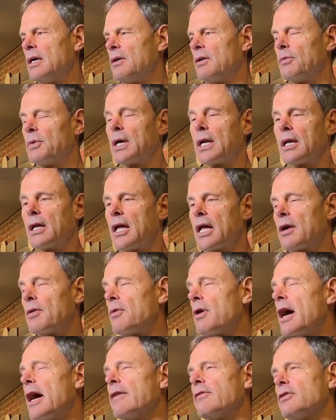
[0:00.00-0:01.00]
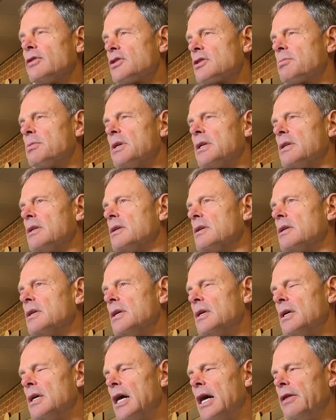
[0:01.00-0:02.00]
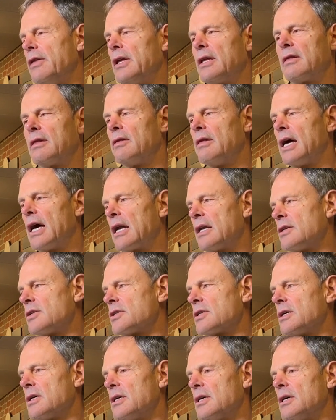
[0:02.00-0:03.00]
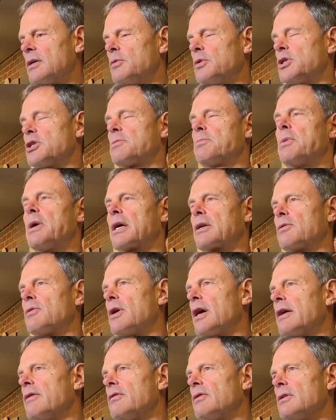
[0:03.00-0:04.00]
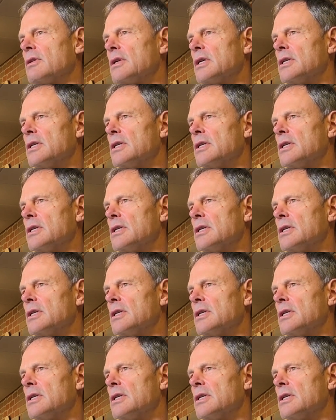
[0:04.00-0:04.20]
we got a lot of rivals, but I think that is a respect rival.